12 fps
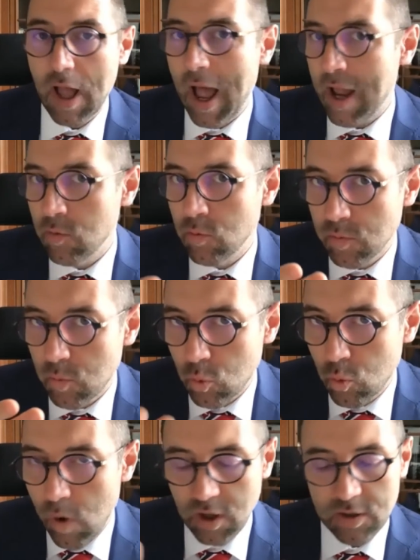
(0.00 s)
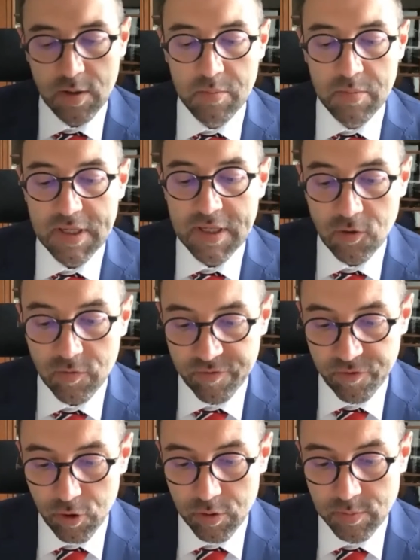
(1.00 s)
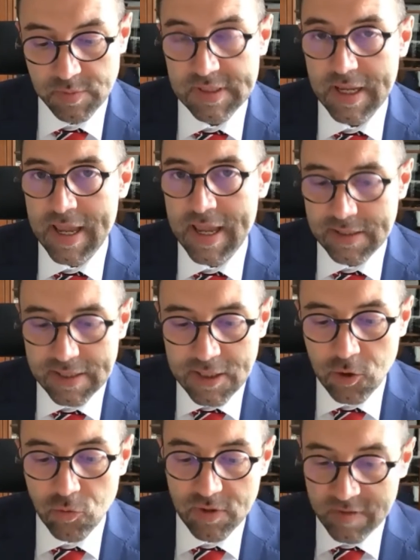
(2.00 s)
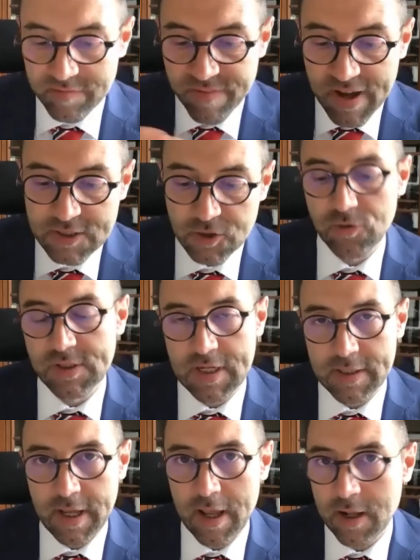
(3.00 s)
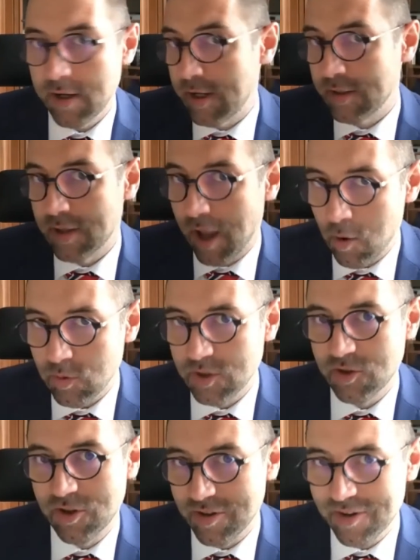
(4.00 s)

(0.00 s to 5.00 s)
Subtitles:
I welcome EU firms and EU investors in Canada, and I want